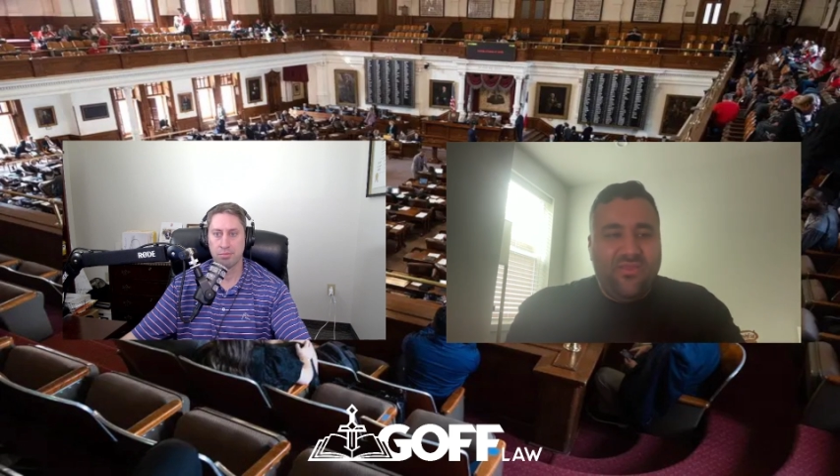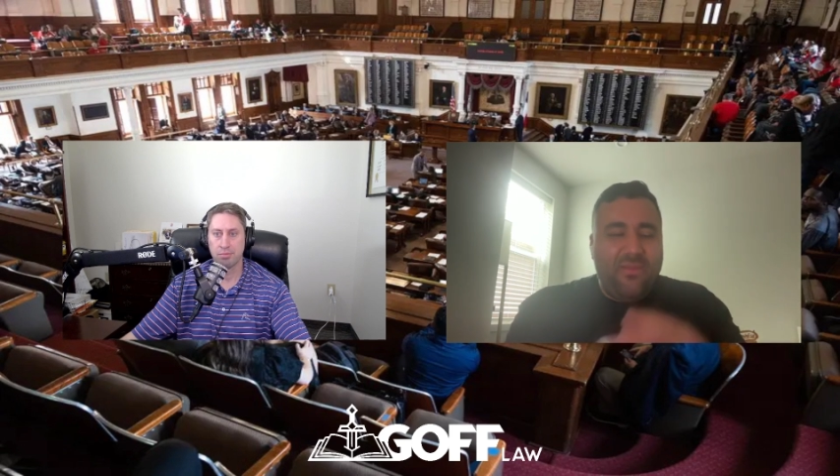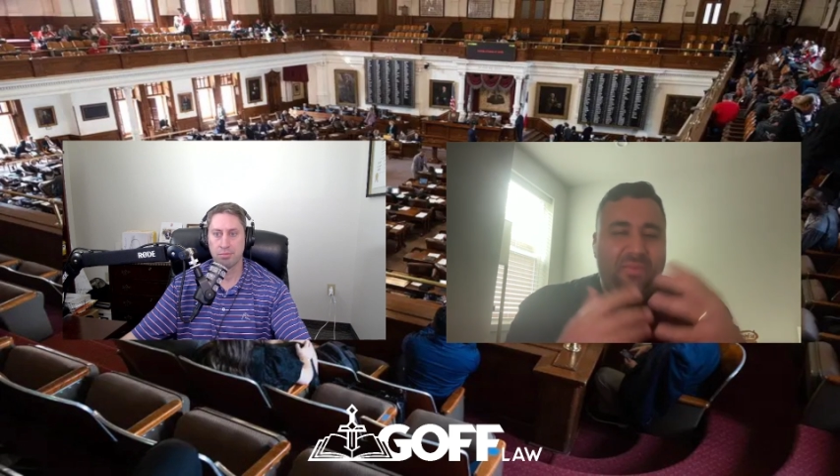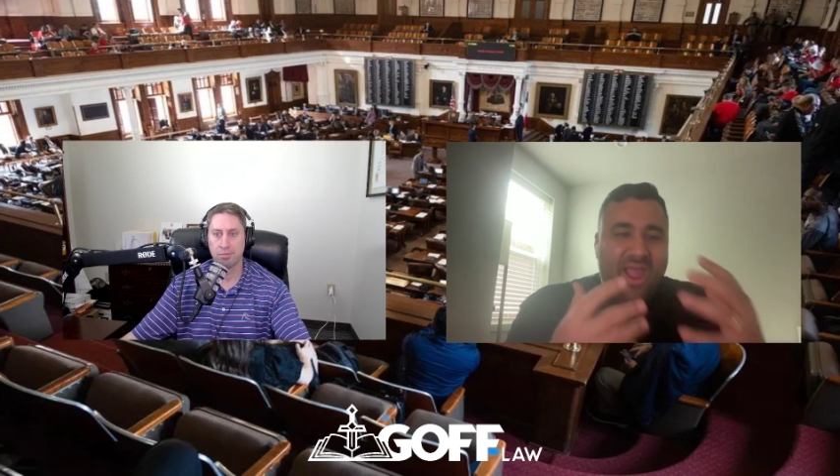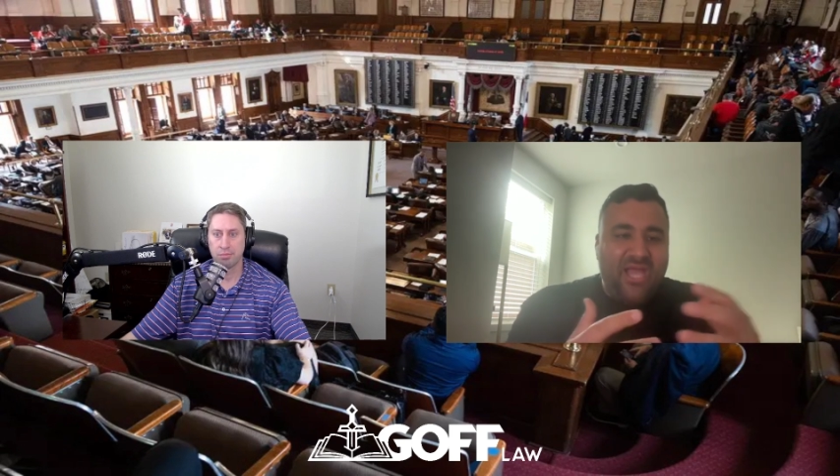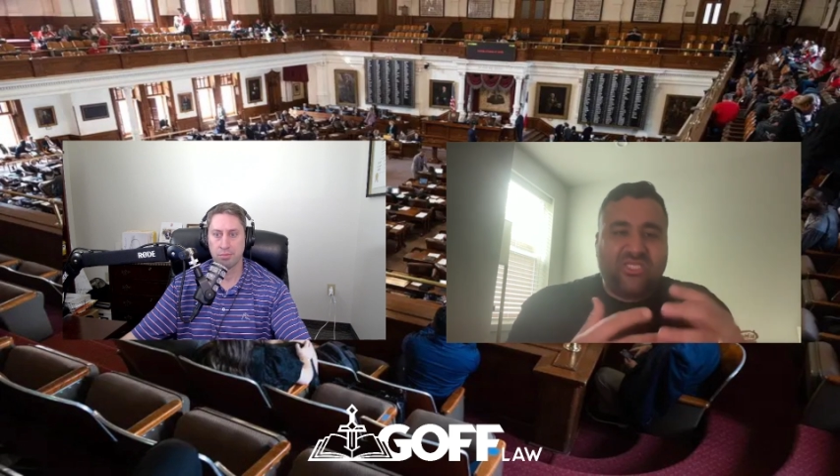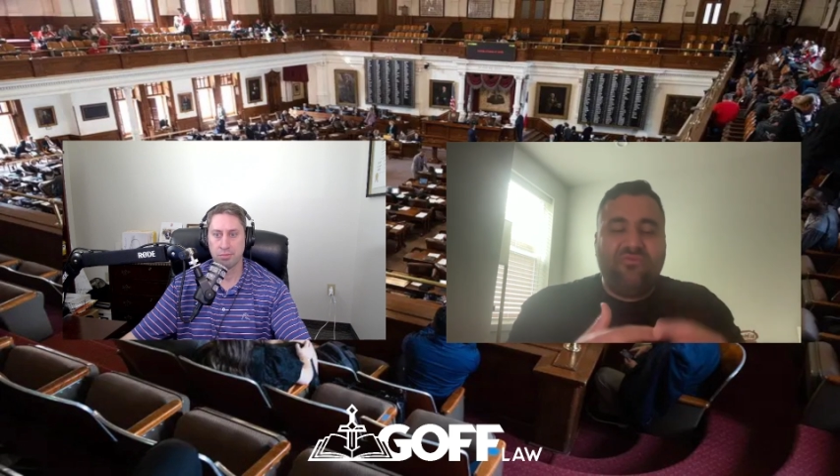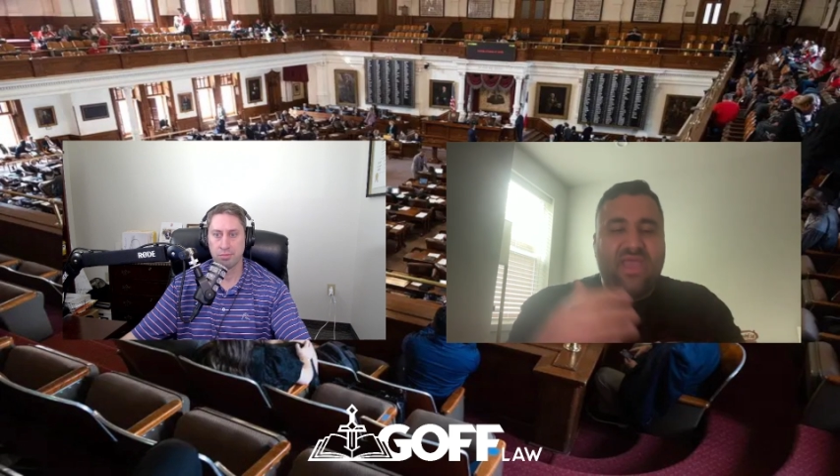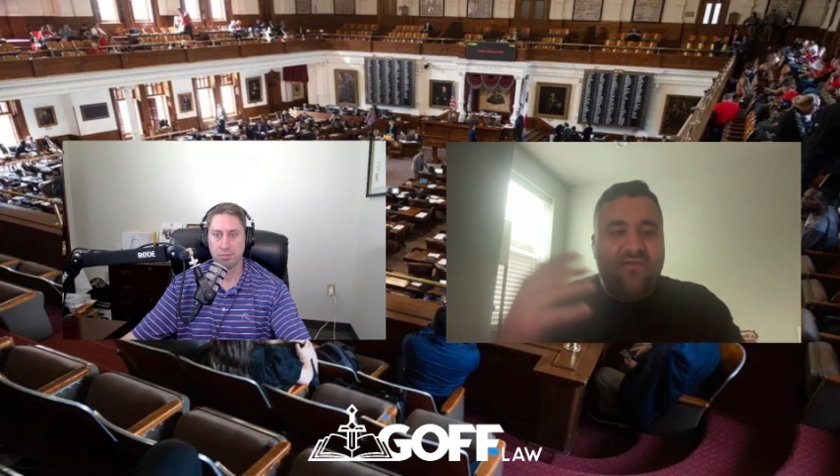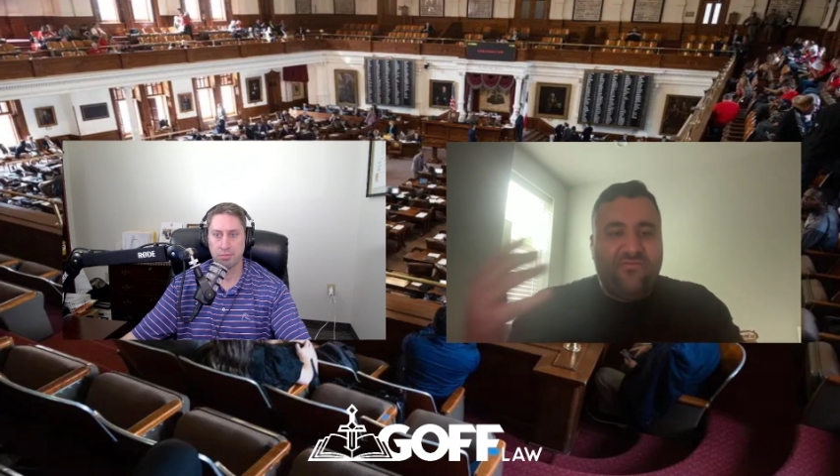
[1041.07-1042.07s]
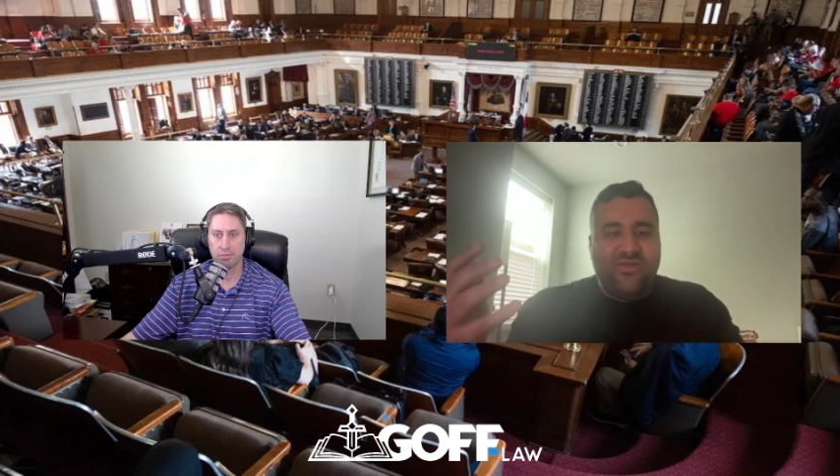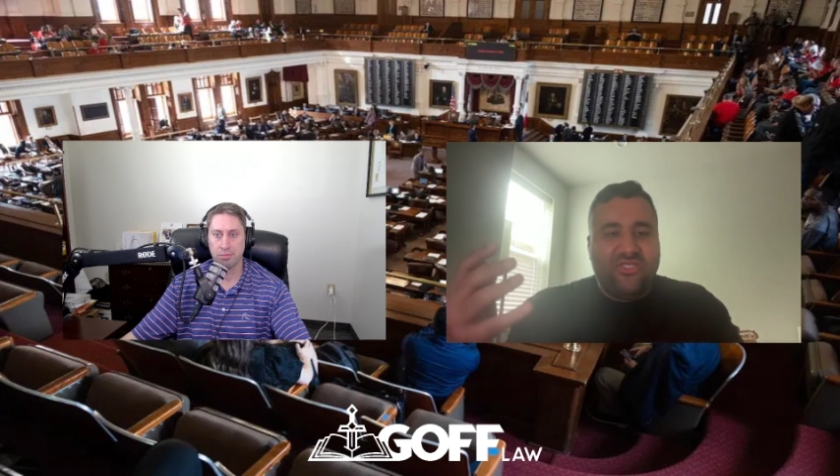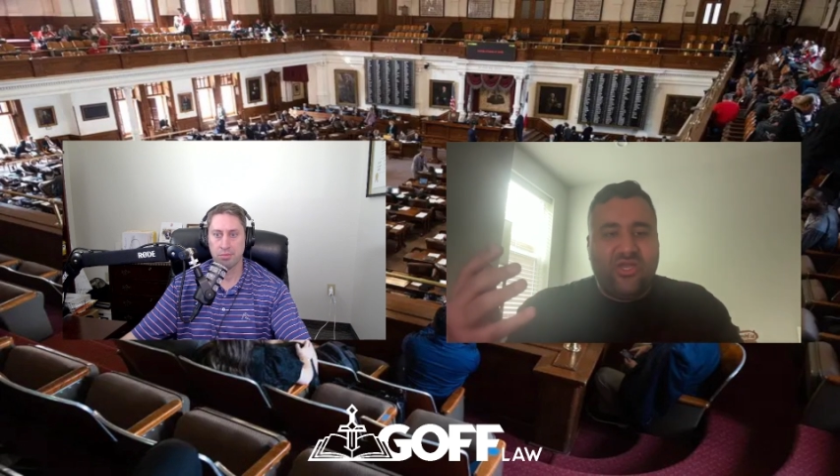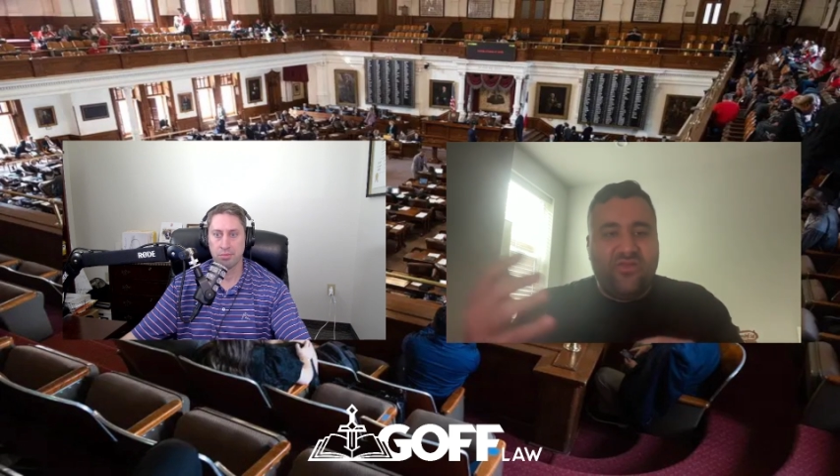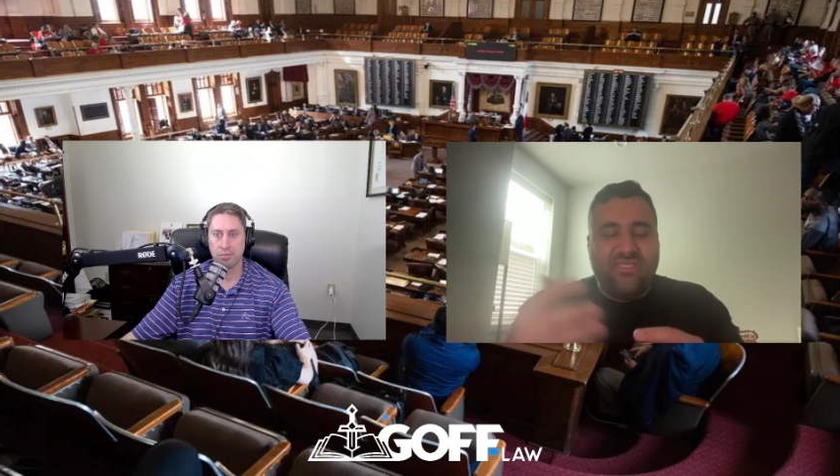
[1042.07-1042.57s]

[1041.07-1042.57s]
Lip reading: the passion we have for each other.